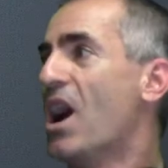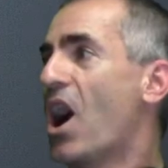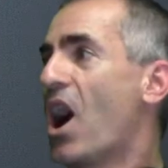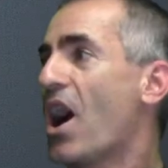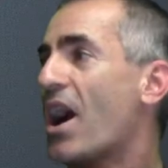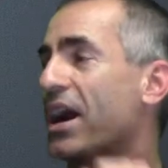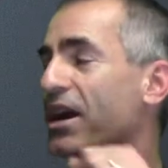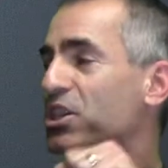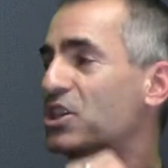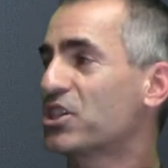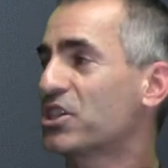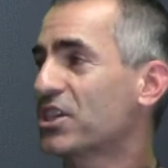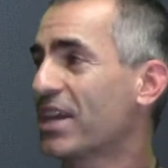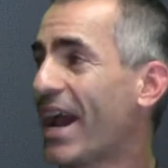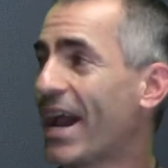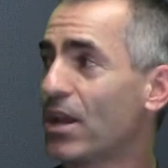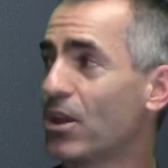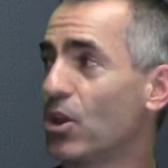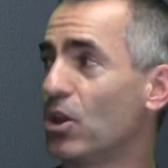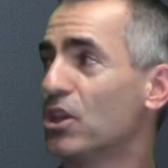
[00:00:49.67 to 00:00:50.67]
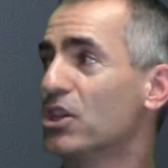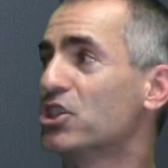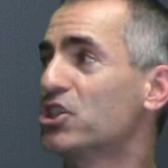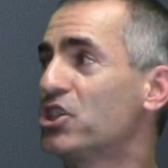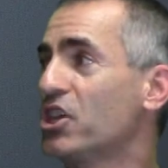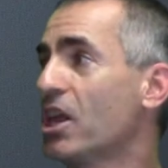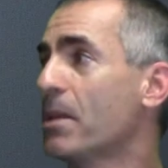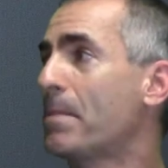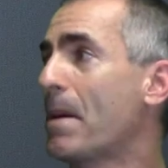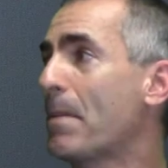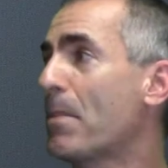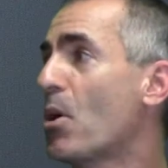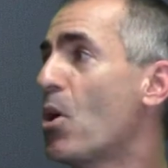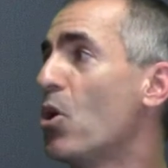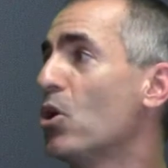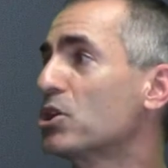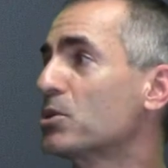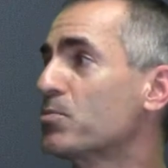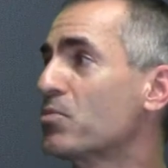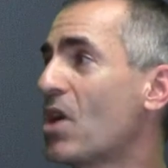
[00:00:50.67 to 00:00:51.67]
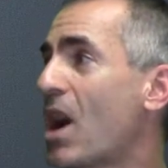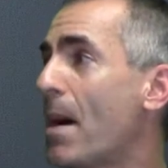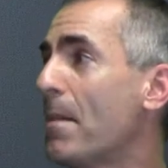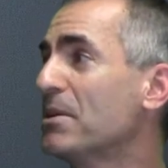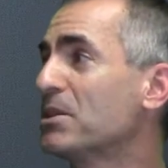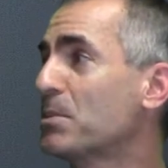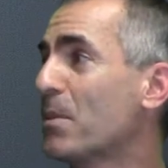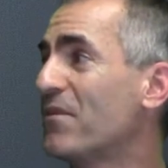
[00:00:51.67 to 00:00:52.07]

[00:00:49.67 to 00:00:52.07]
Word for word: All right, title, Chili Pepper Holds Promise,